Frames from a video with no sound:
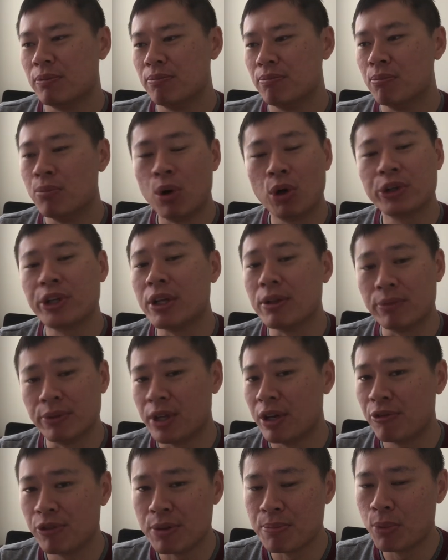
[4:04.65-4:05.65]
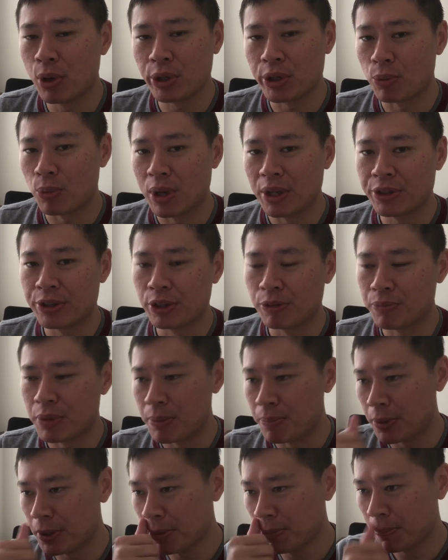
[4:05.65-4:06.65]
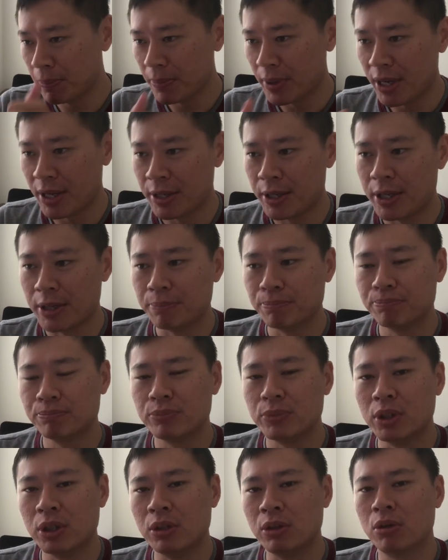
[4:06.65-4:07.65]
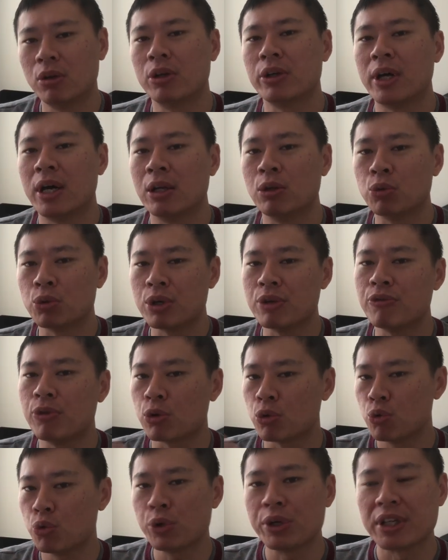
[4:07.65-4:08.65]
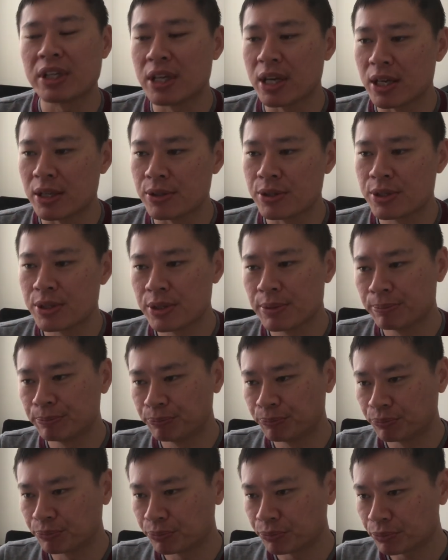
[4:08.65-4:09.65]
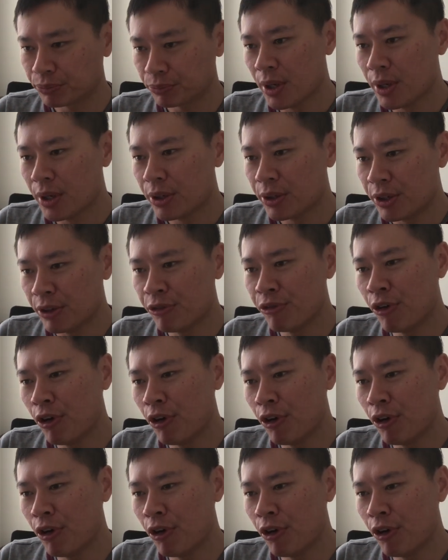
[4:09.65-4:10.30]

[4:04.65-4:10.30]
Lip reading: more than 1/3 of people, and that a lot are looking for quick gains. The